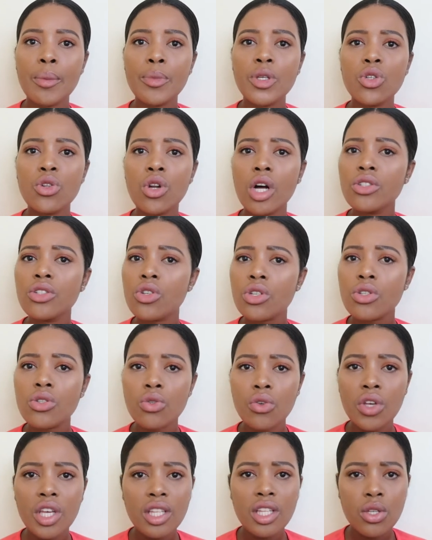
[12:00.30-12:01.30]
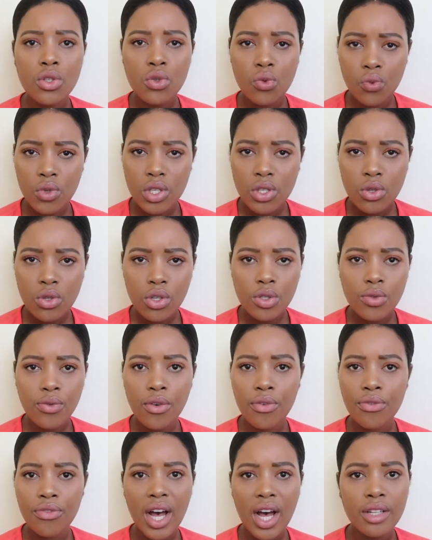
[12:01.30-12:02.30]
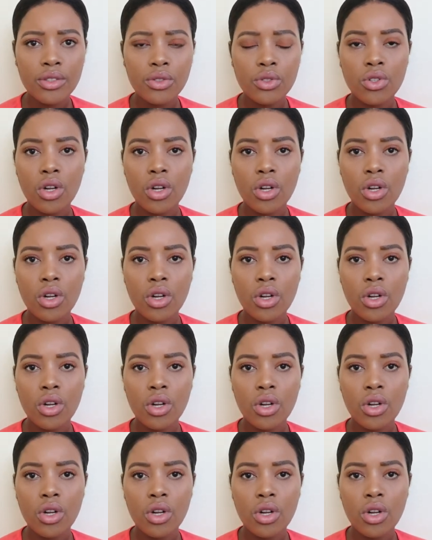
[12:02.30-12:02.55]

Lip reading: I mean, you're not just doing this research for fun.